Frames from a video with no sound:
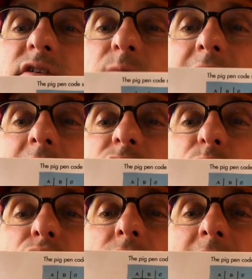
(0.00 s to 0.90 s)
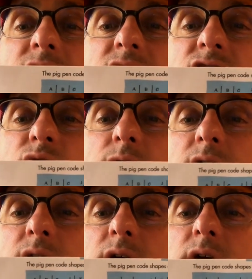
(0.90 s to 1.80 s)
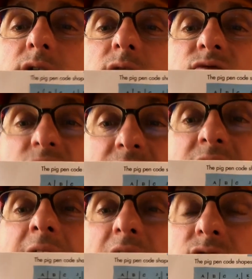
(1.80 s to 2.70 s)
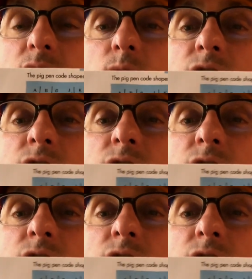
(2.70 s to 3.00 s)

You might have to practice this one to get the hang of it.